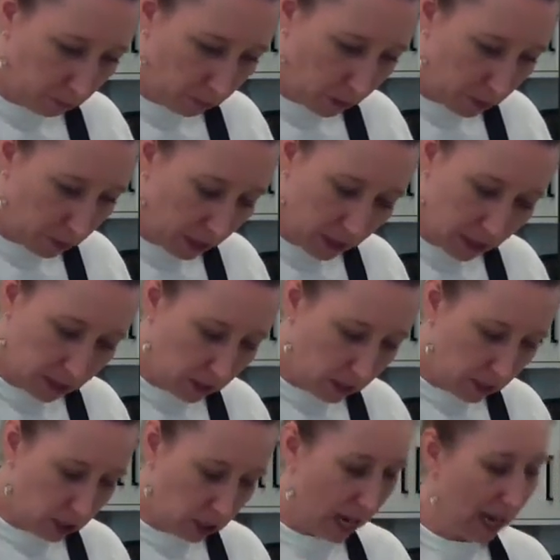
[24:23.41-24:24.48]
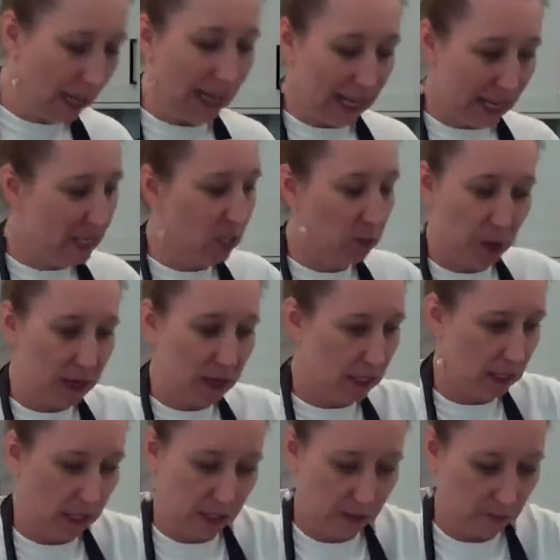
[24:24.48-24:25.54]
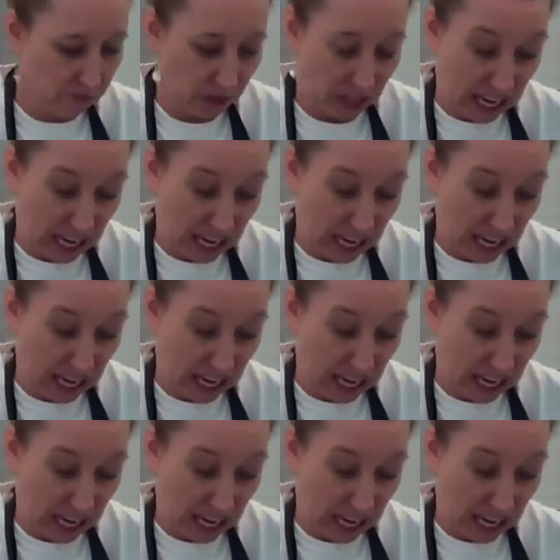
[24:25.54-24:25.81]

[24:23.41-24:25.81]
Because this, I like it spicy, and